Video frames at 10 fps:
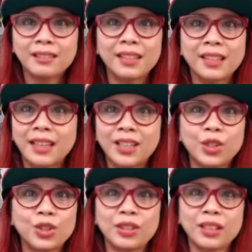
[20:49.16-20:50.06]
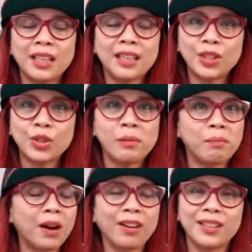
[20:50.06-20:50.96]
he's just he needs to
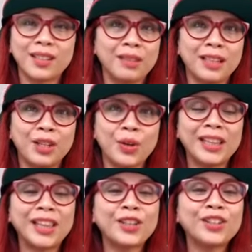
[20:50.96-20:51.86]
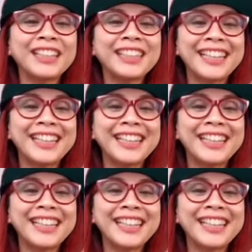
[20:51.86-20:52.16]
embark on something new and literally